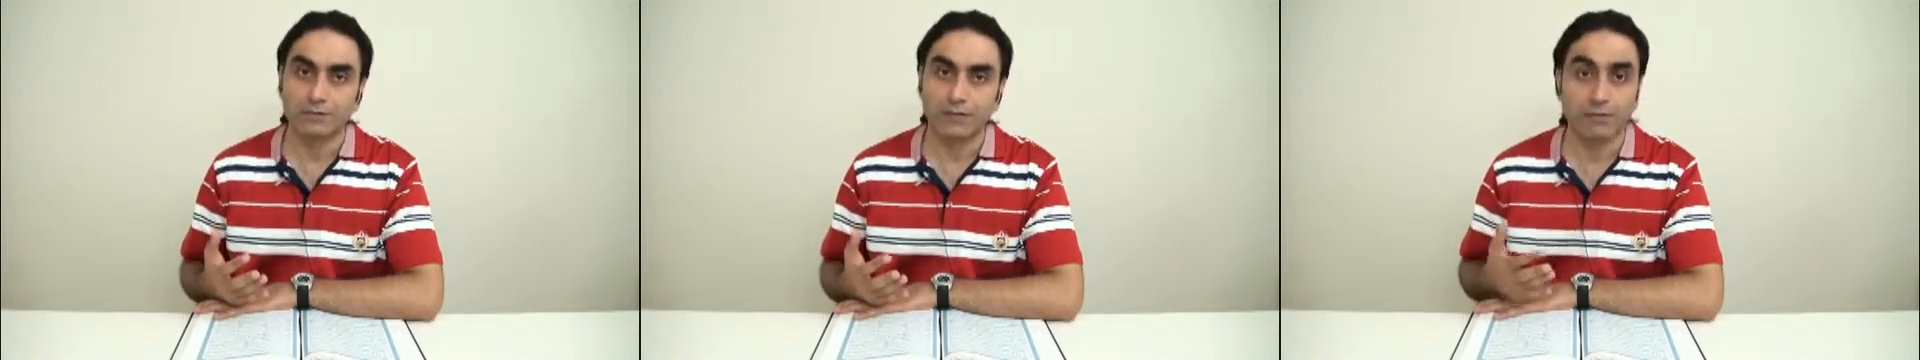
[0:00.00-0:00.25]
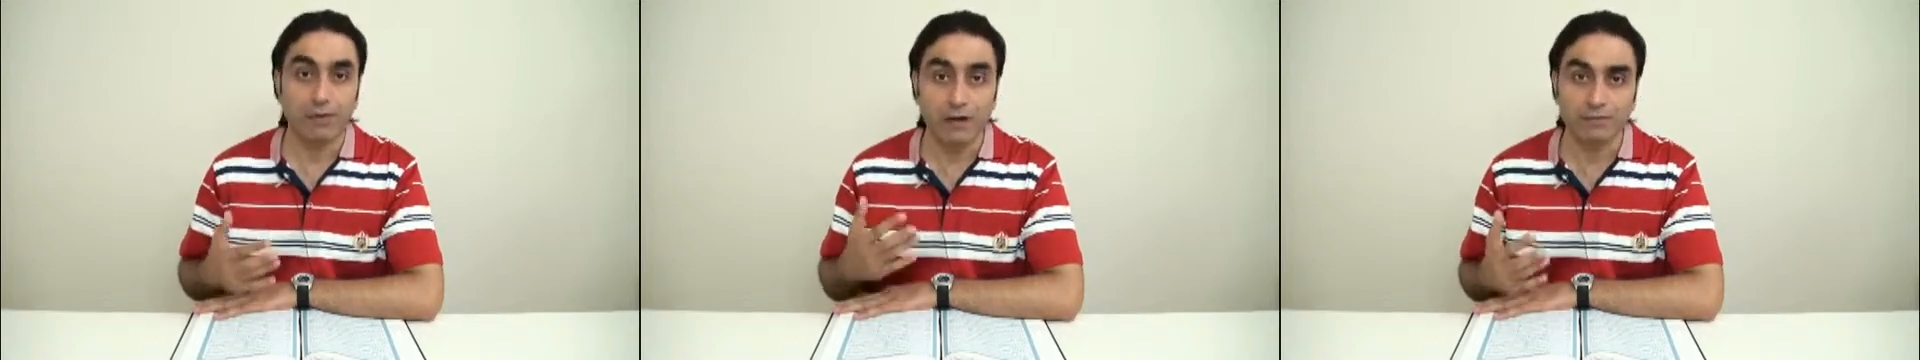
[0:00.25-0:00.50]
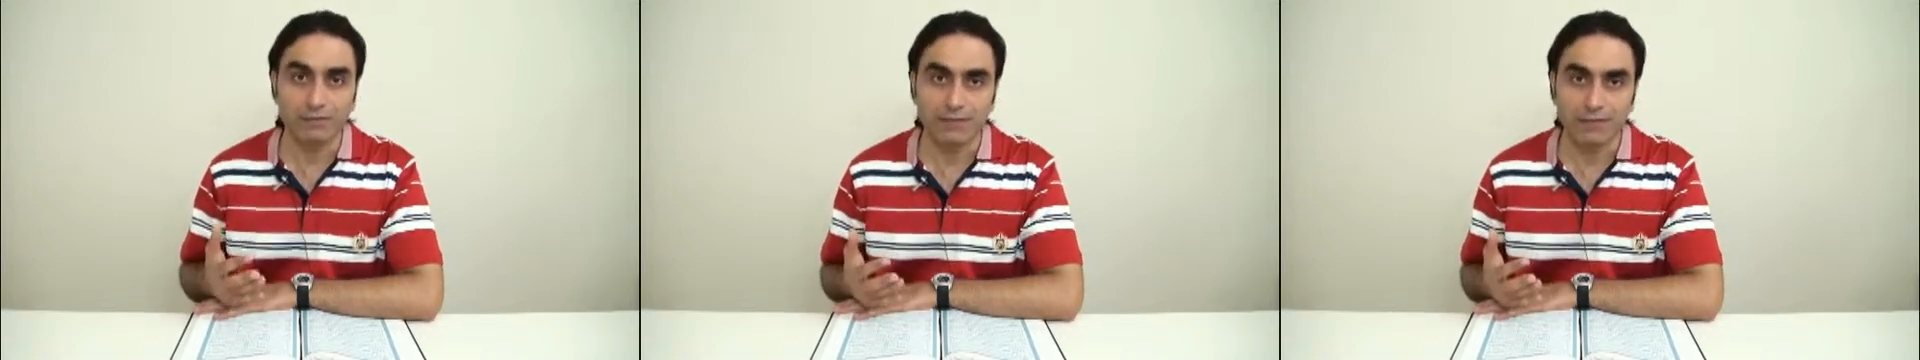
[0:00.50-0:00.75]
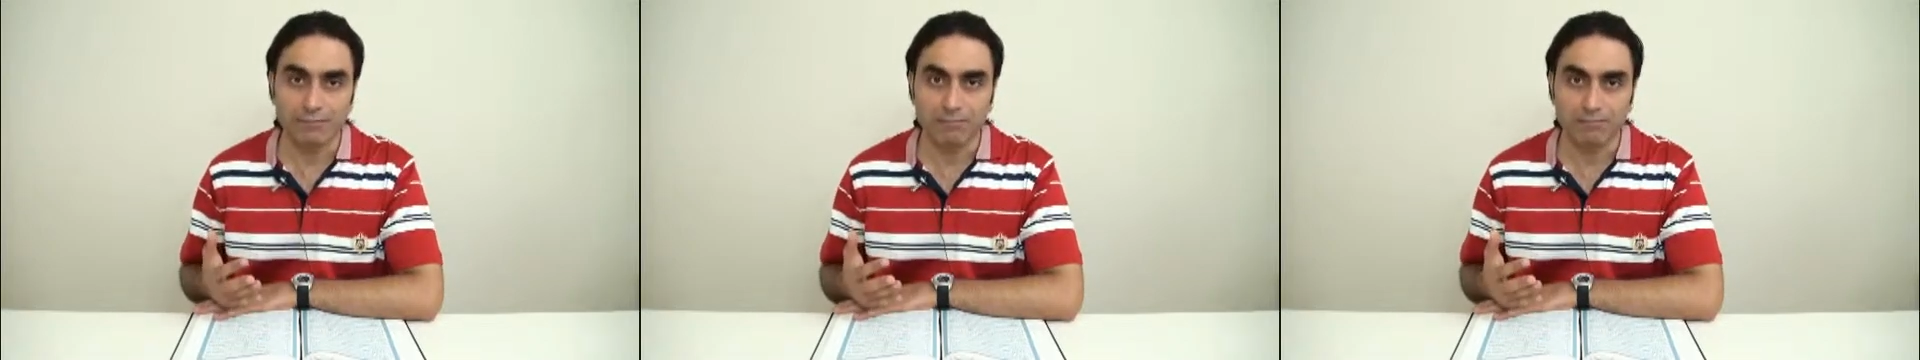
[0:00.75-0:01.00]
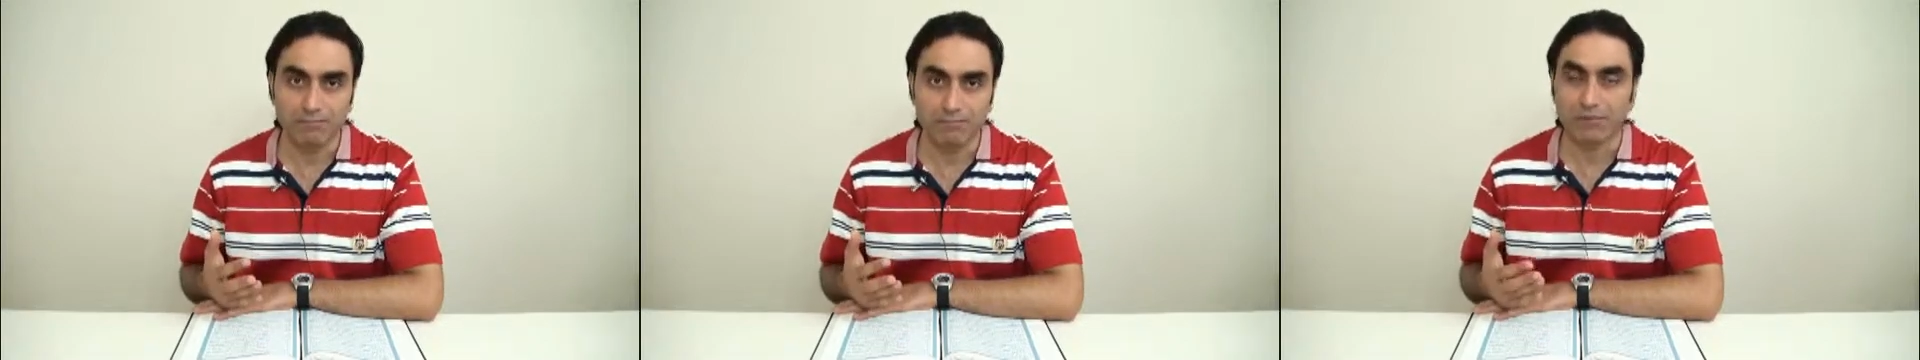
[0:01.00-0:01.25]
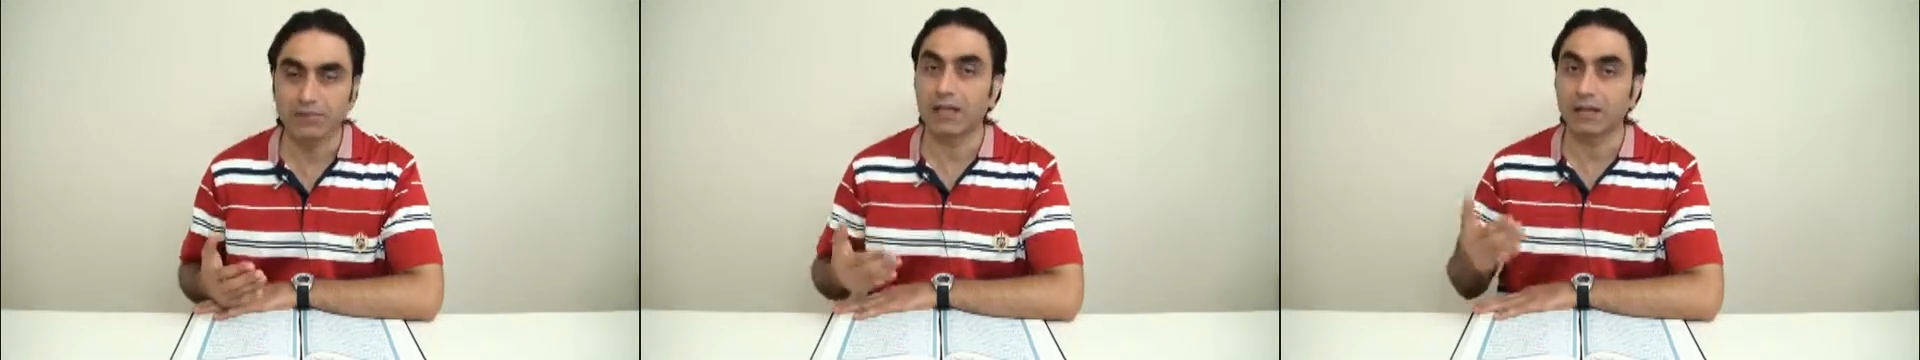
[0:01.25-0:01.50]
about them,
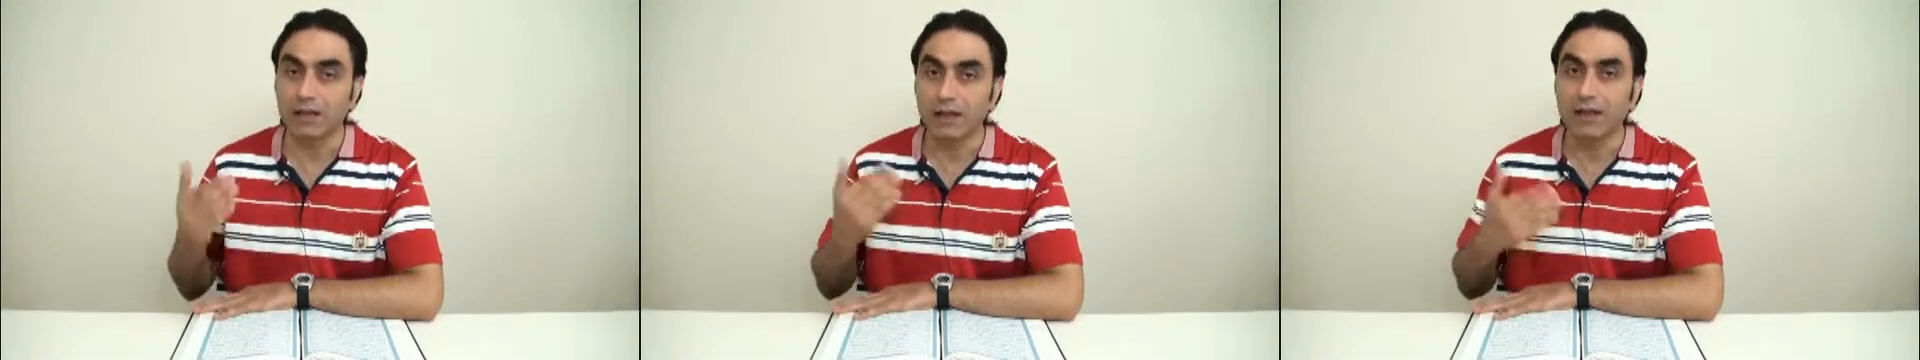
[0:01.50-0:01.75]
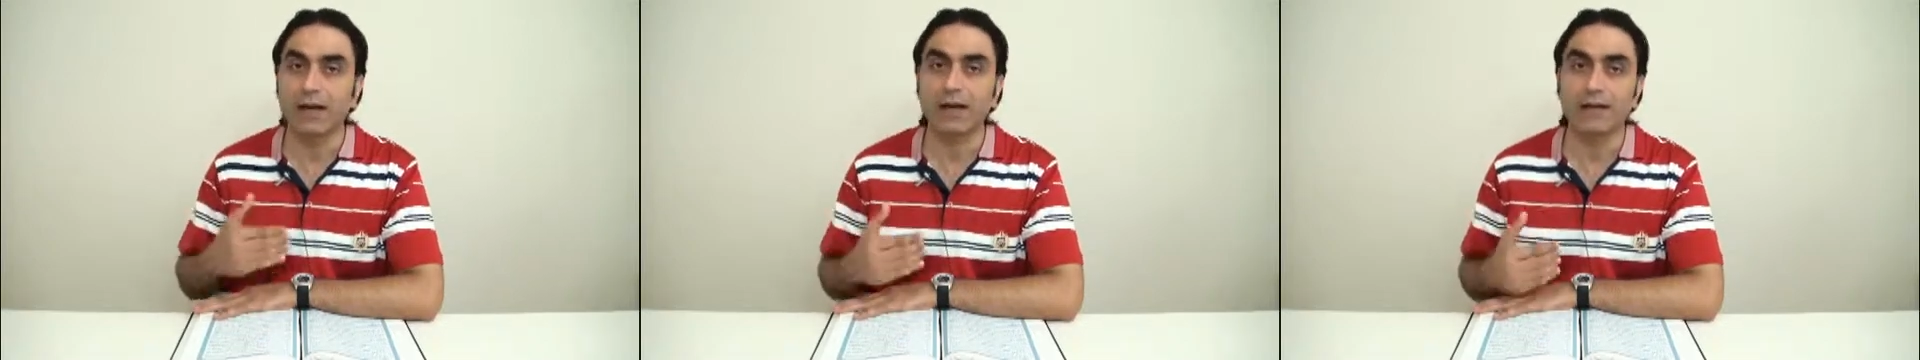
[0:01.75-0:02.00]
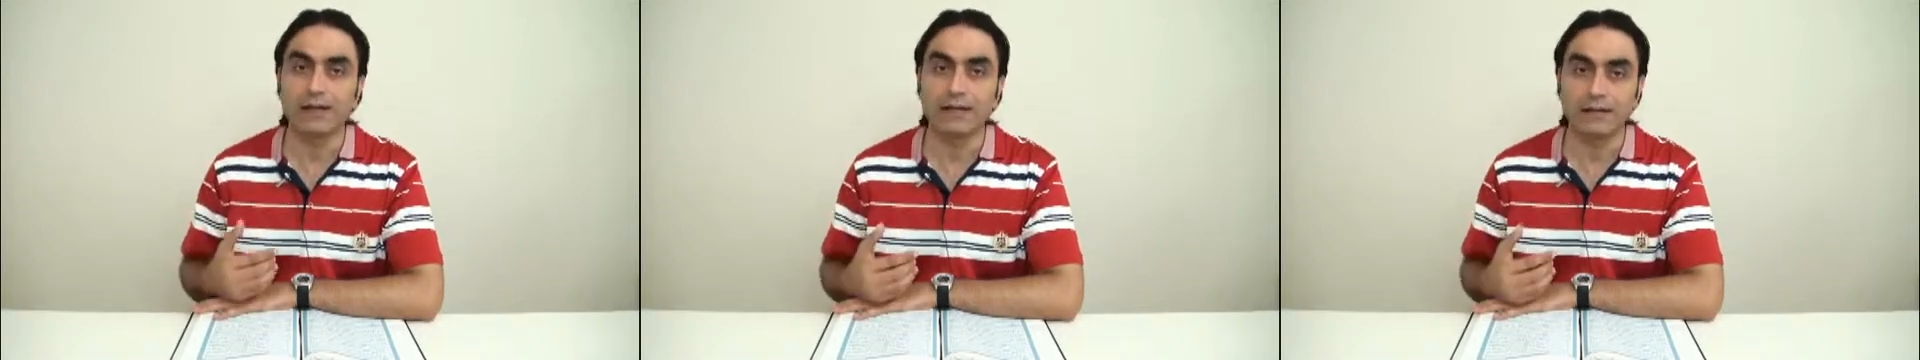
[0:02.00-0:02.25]
but Allah